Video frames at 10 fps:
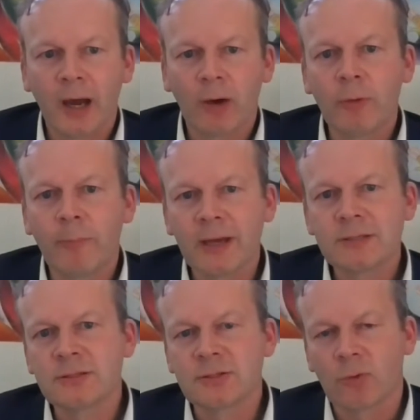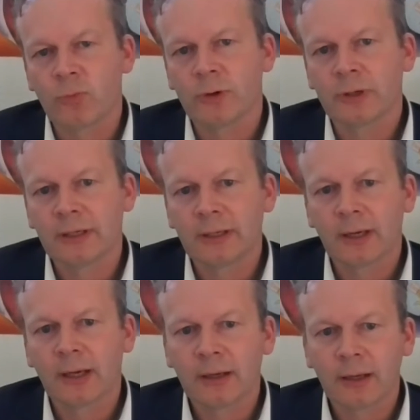Our basis of working,
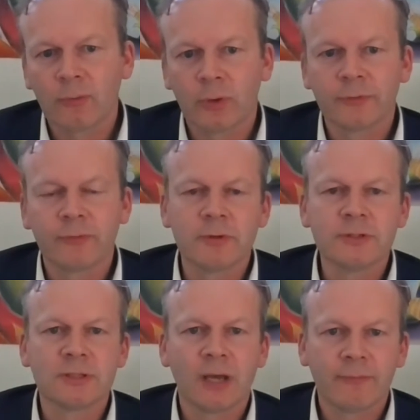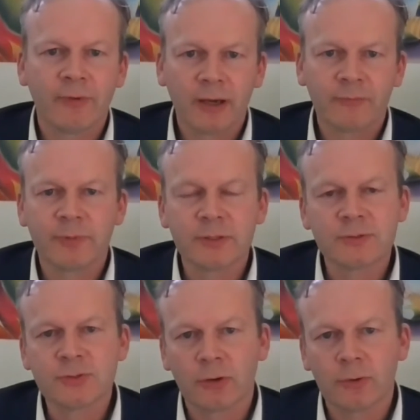and one of the reasons I've been
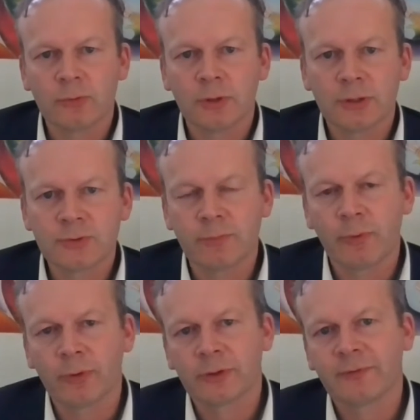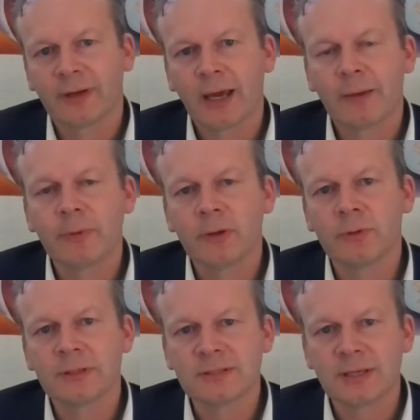so supportive and happy
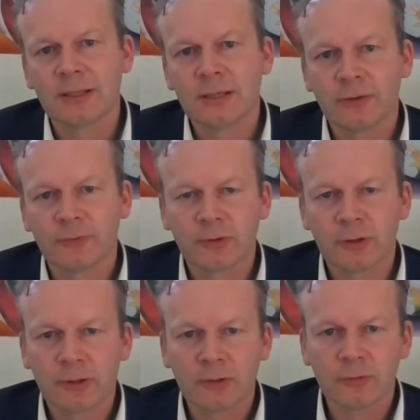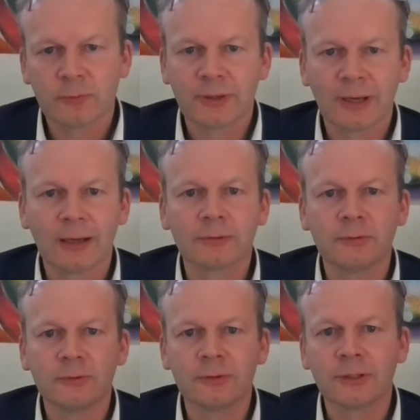with this idea of the European Health
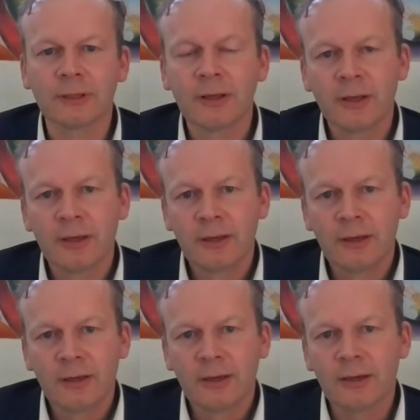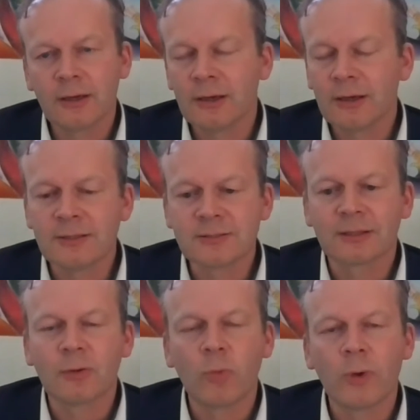Union is
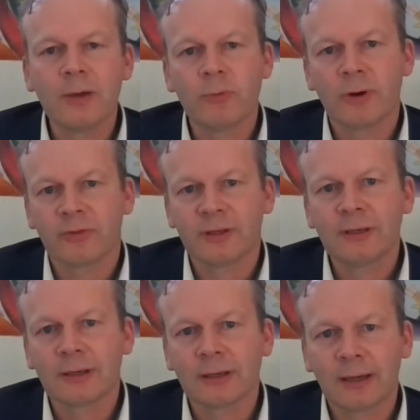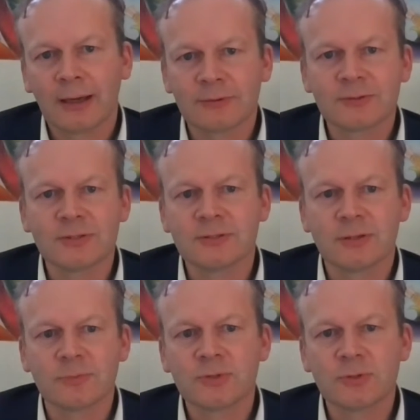that the way we're thinking health
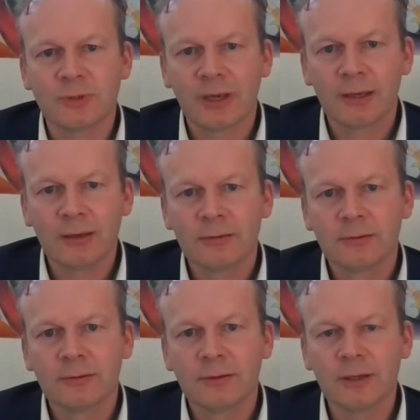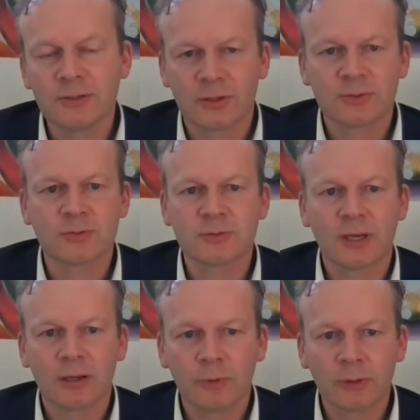systems today is not
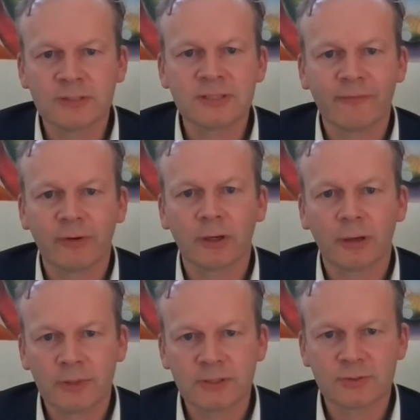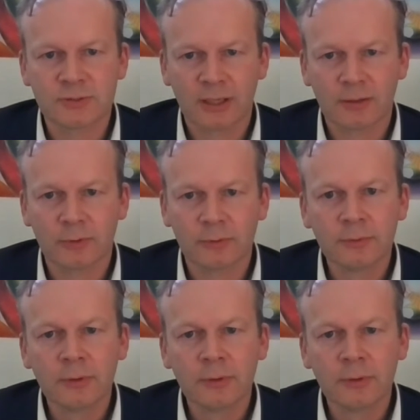sustainable, is never going to be sustainable.